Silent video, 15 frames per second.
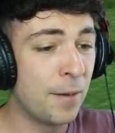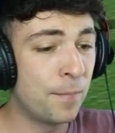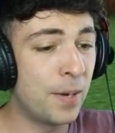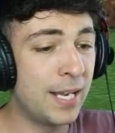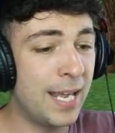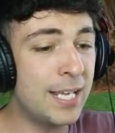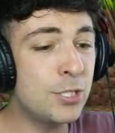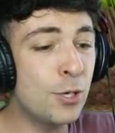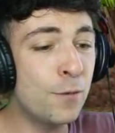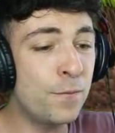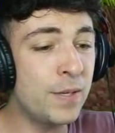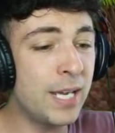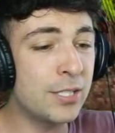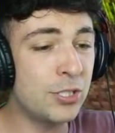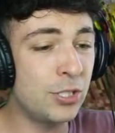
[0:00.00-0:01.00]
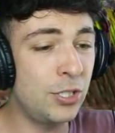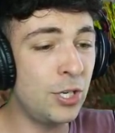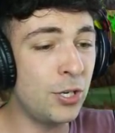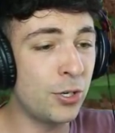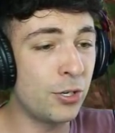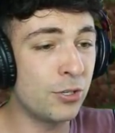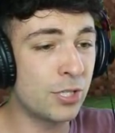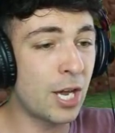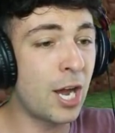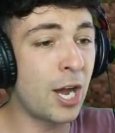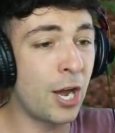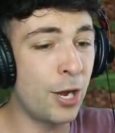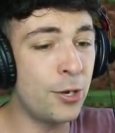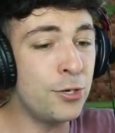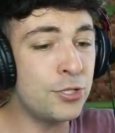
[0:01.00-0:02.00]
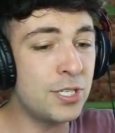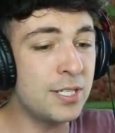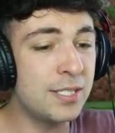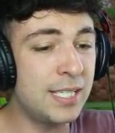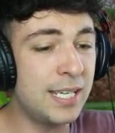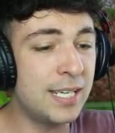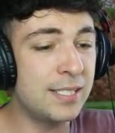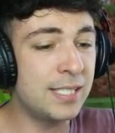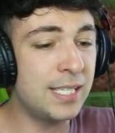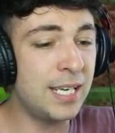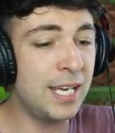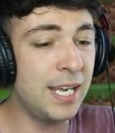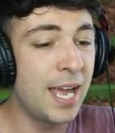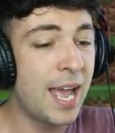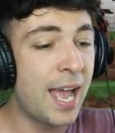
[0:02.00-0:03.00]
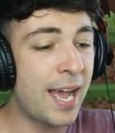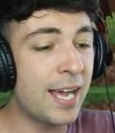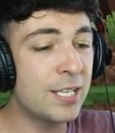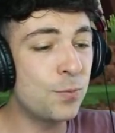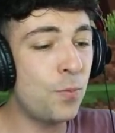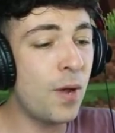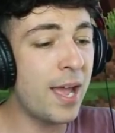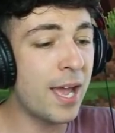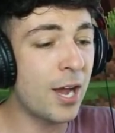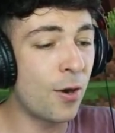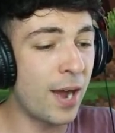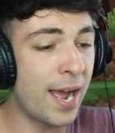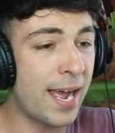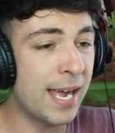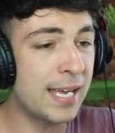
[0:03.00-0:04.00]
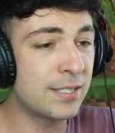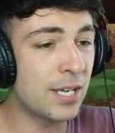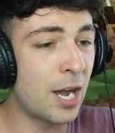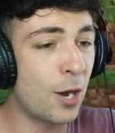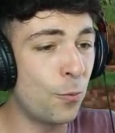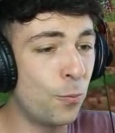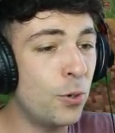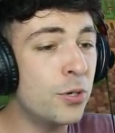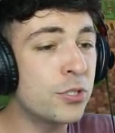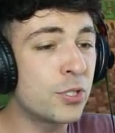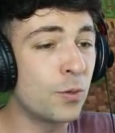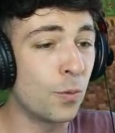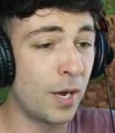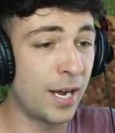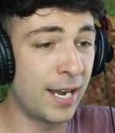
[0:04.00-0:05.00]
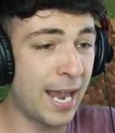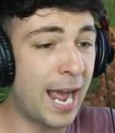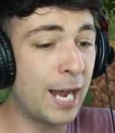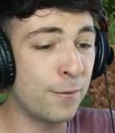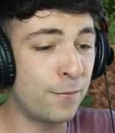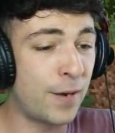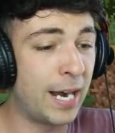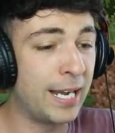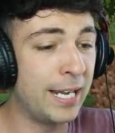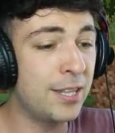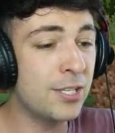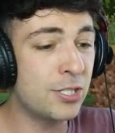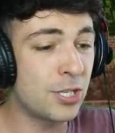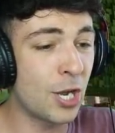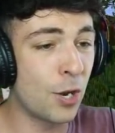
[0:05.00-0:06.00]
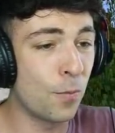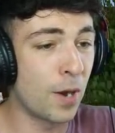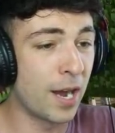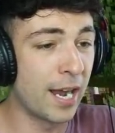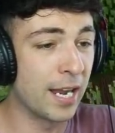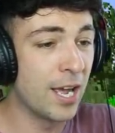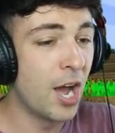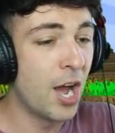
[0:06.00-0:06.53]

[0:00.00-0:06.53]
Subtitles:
But let's not forget to use our ocean TNT as well as our water one and finally the snow one.